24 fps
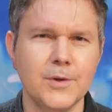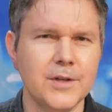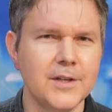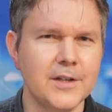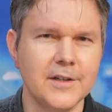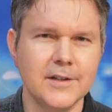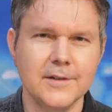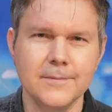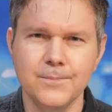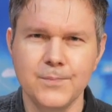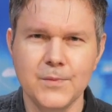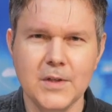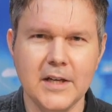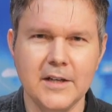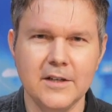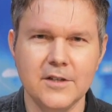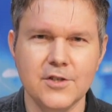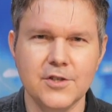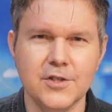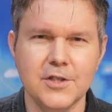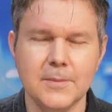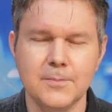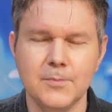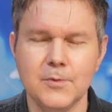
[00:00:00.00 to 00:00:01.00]
when you get
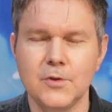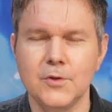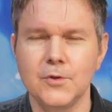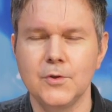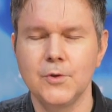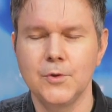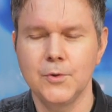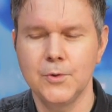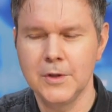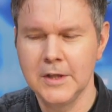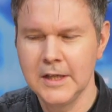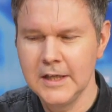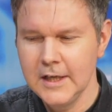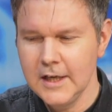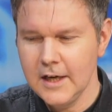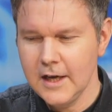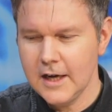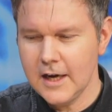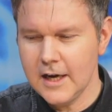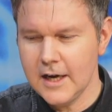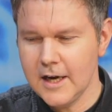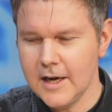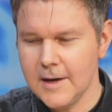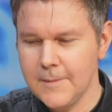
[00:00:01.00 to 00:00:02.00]
it shipped to you.
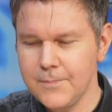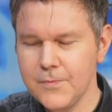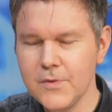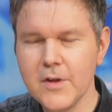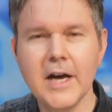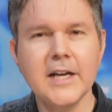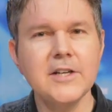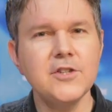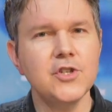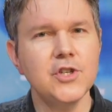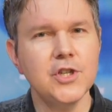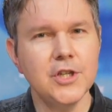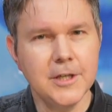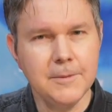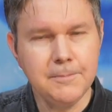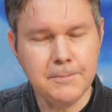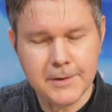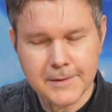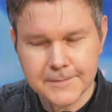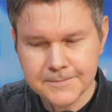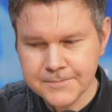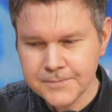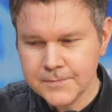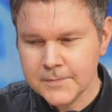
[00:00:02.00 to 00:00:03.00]
Not cheap.
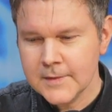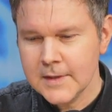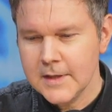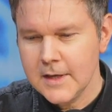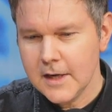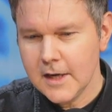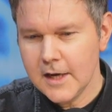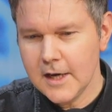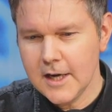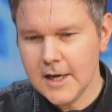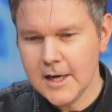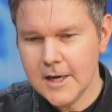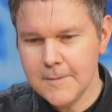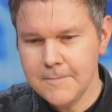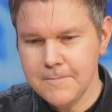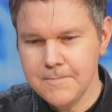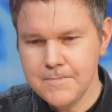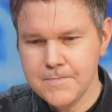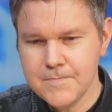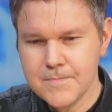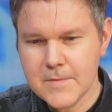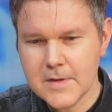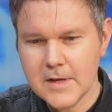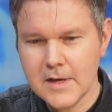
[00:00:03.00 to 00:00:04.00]
I